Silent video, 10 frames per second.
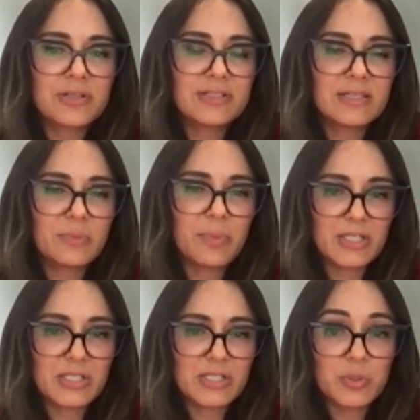the
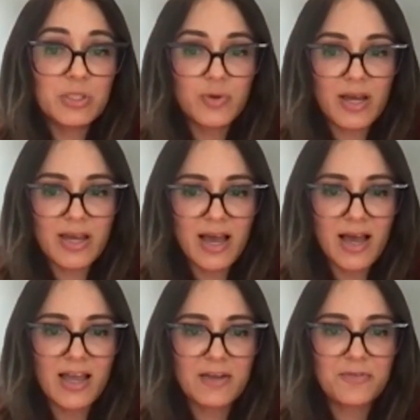patients with dry
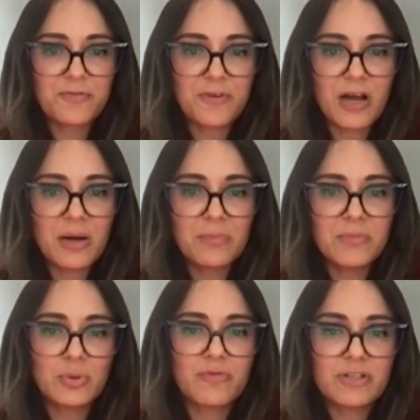eye from the
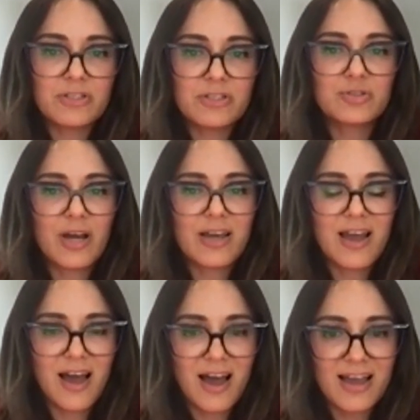Norwegian Dry
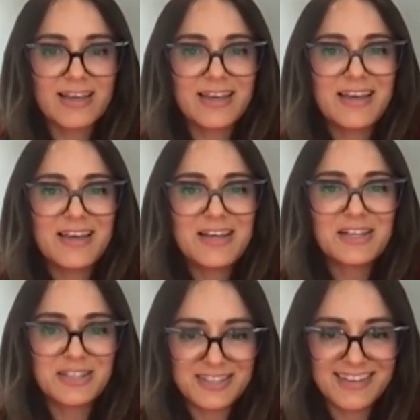Eye
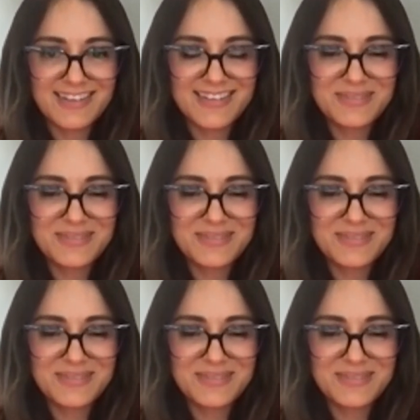Clinic.